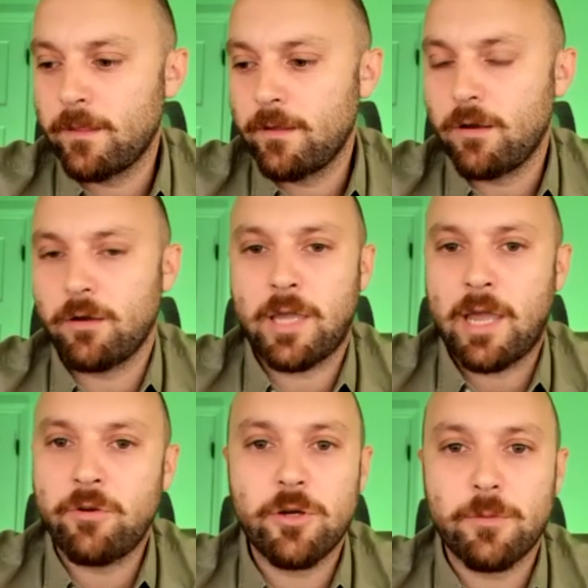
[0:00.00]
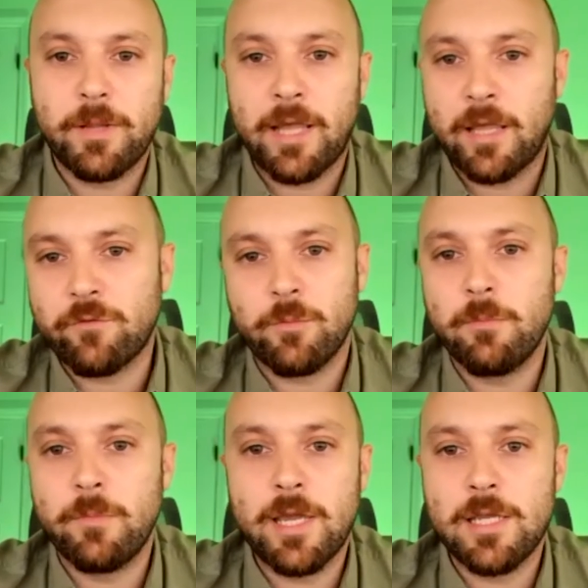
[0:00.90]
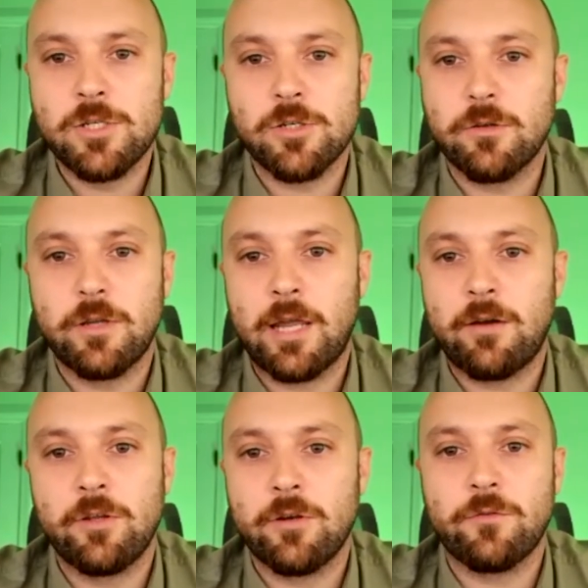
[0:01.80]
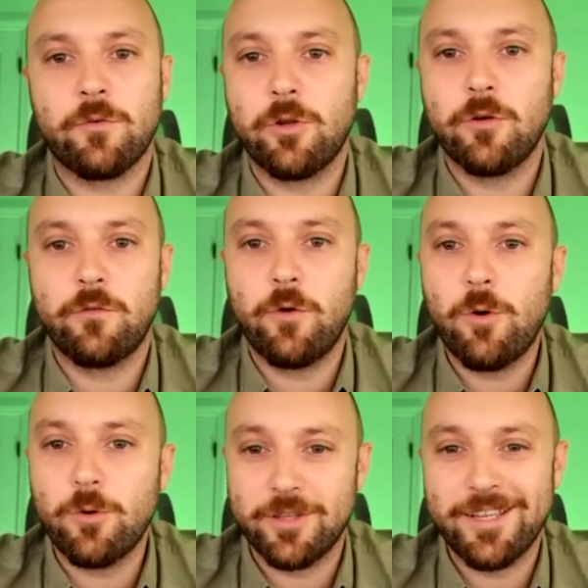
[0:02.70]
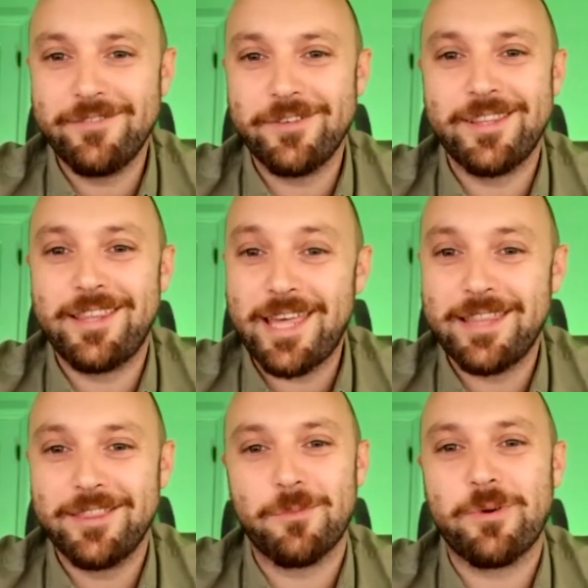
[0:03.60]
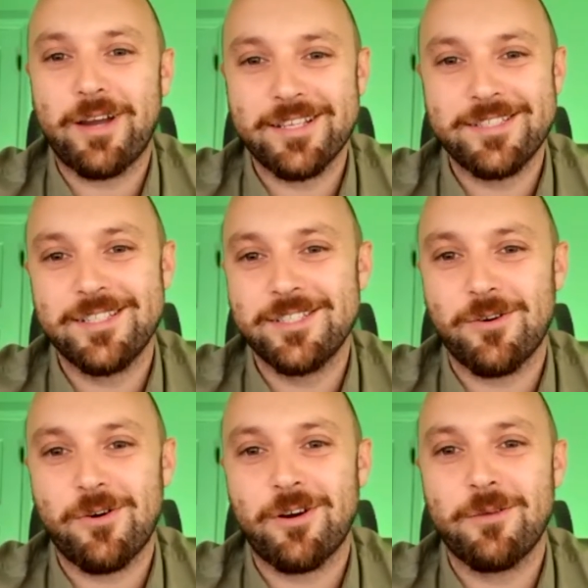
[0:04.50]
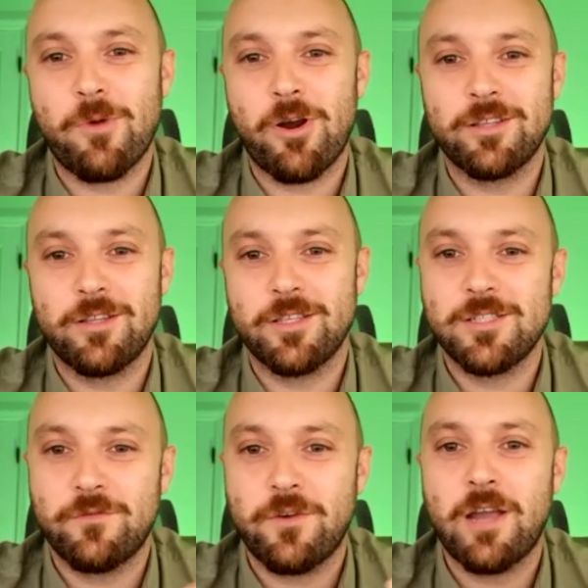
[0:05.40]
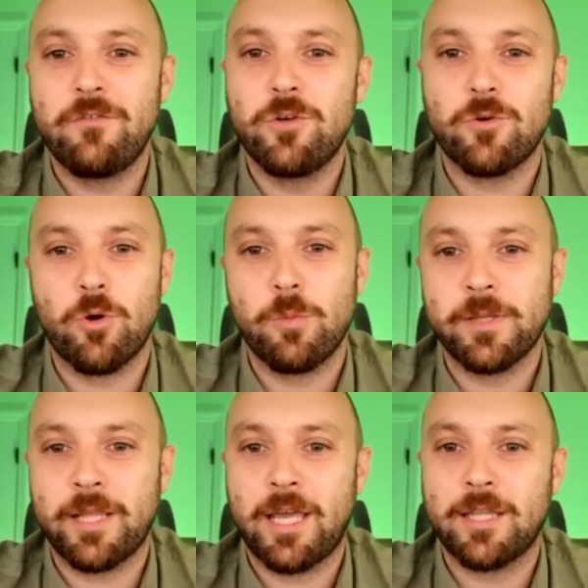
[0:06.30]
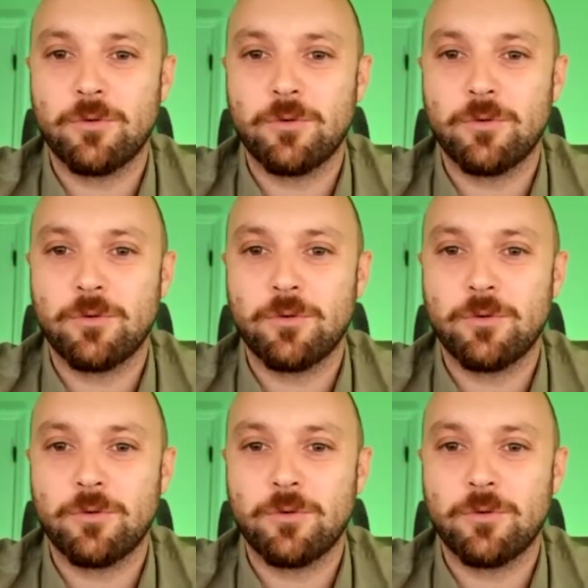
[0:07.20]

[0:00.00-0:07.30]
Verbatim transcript: a carrier plan from a major carrier for your phone, even then the prices are marked. It's a five euro plan or